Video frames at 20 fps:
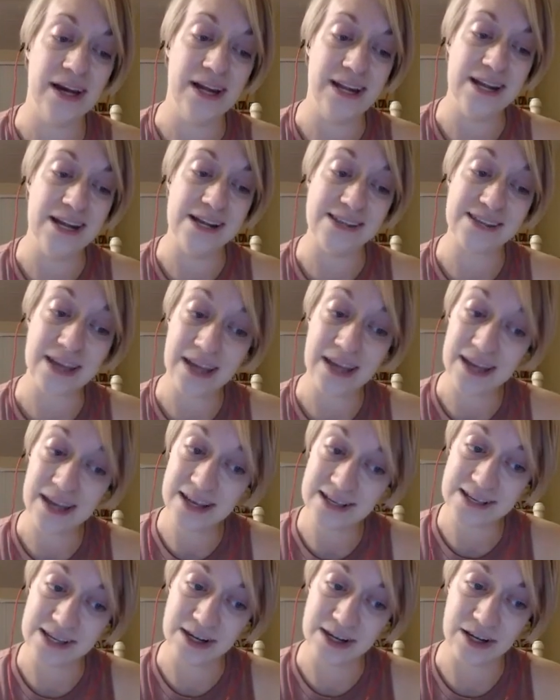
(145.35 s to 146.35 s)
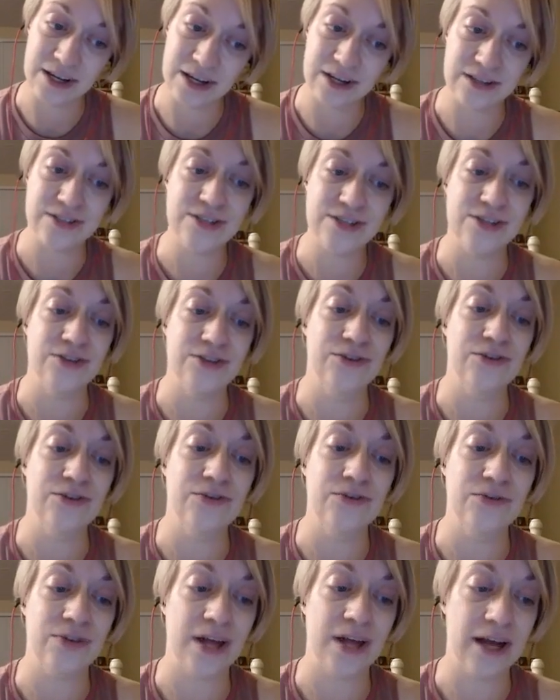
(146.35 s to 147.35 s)
It is easier
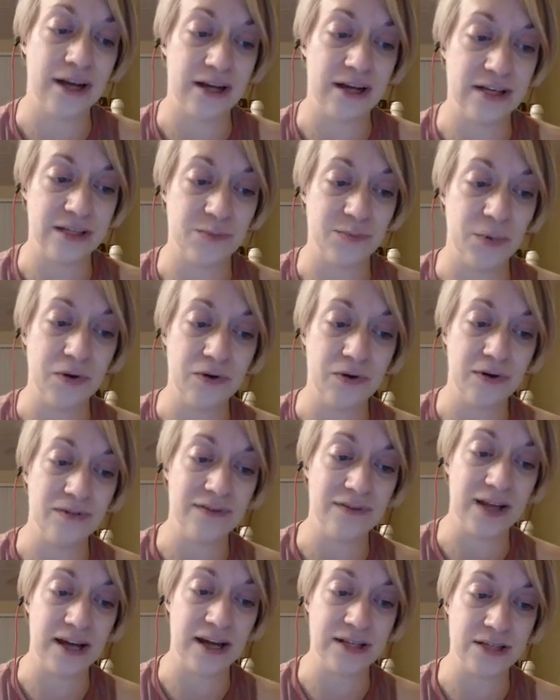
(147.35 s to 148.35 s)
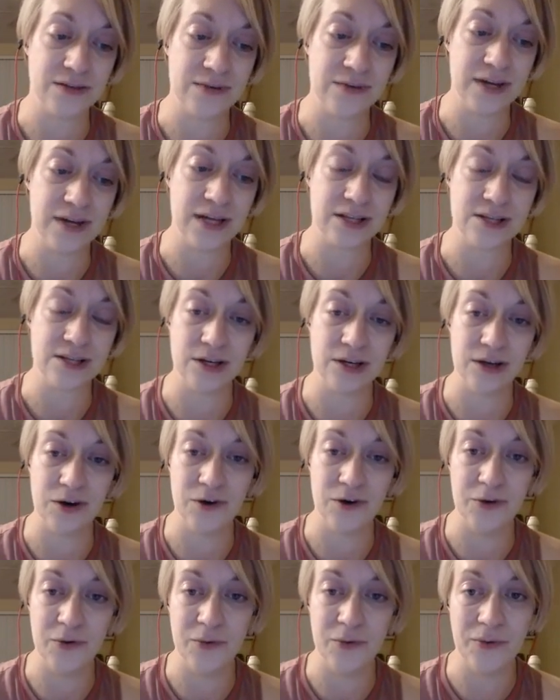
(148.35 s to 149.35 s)
to, like I spoke of last week, to
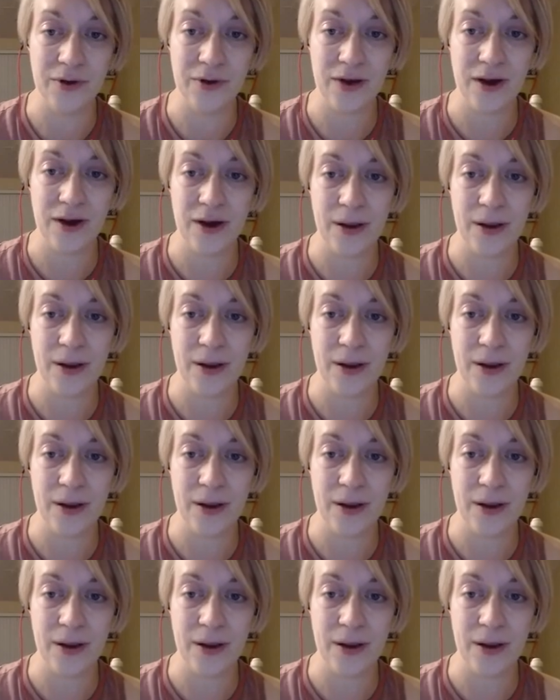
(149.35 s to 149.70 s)
go